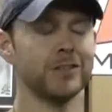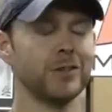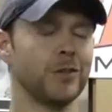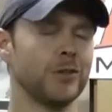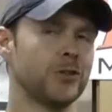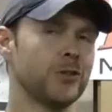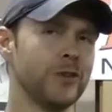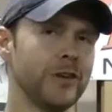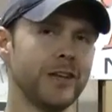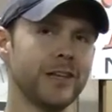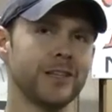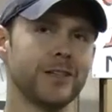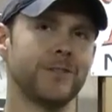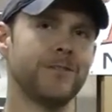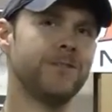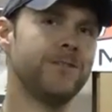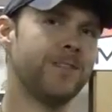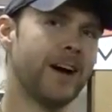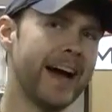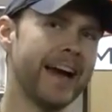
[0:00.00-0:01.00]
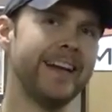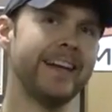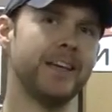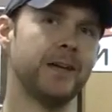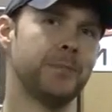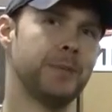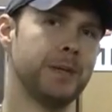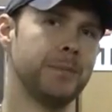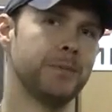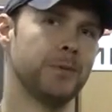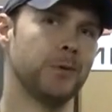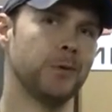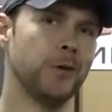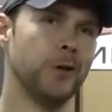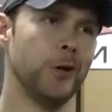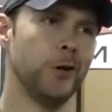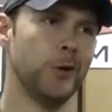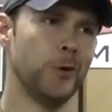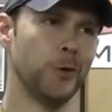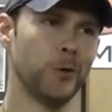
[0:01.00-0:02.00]
So the trick is finding people
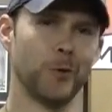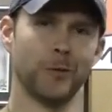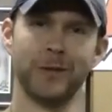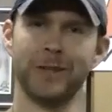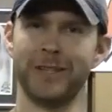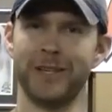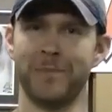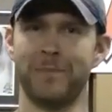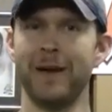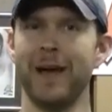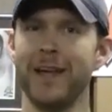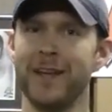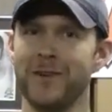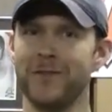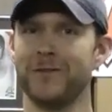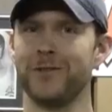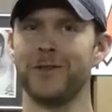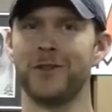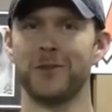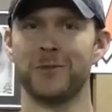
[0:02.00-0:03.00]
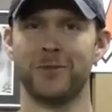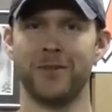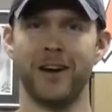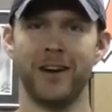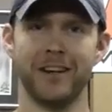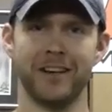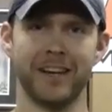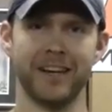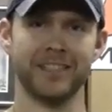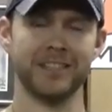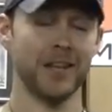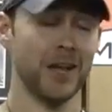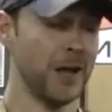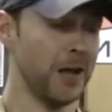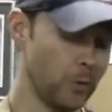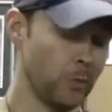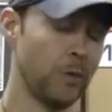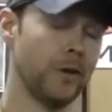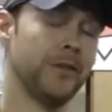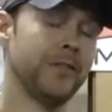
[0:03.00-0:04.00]
who are willing to pay you for those projects.
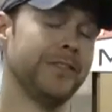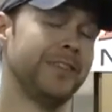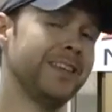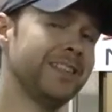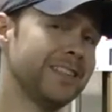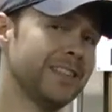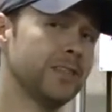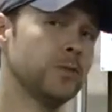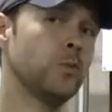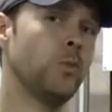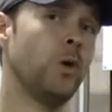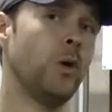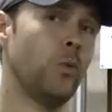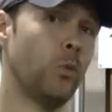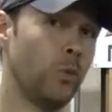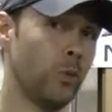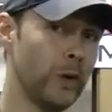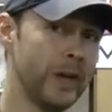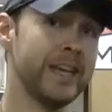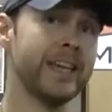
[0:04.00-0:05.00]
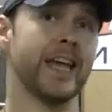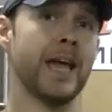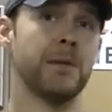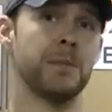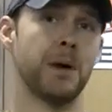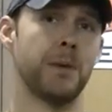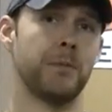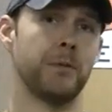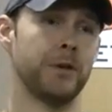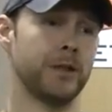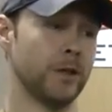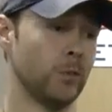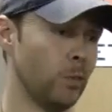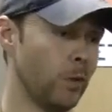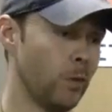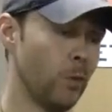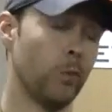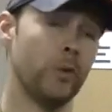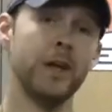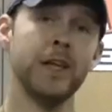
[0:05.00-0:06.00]
Well, this is what we came up with and
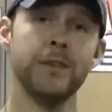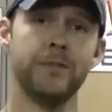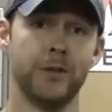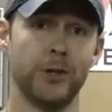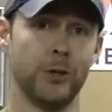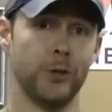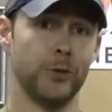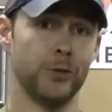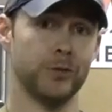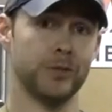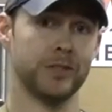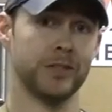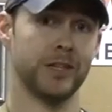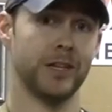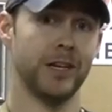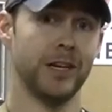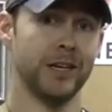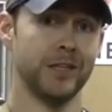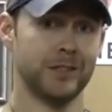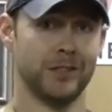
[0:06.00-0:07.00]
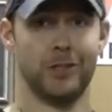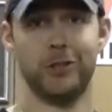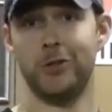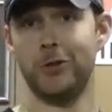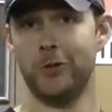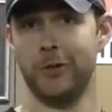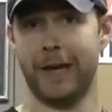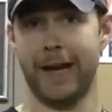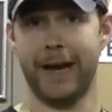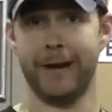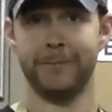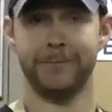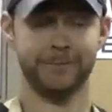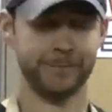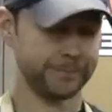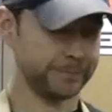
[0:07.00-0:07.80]
what we've used to do that.